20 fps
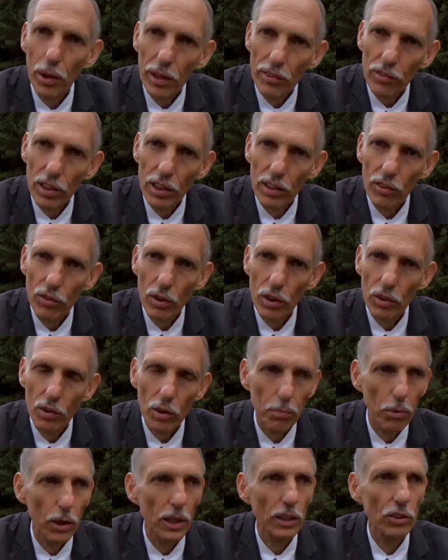presidents are
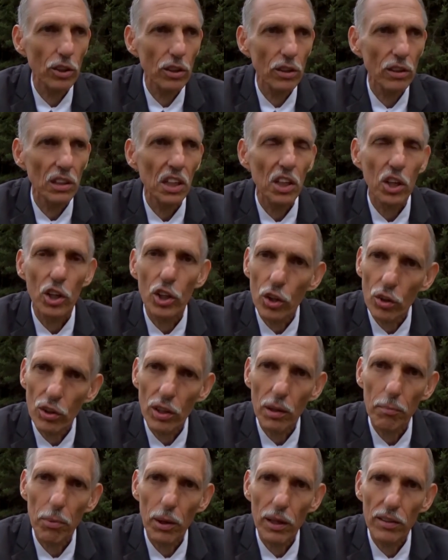under pressure,
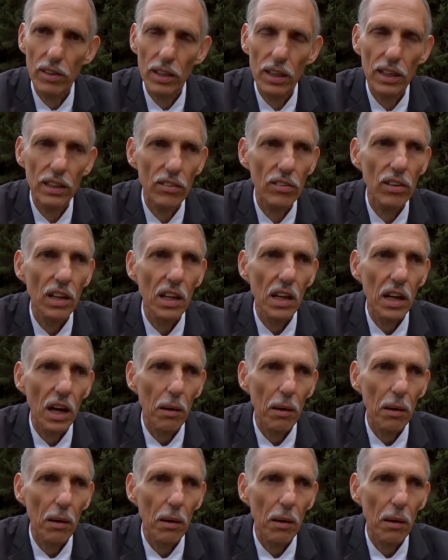union presidents,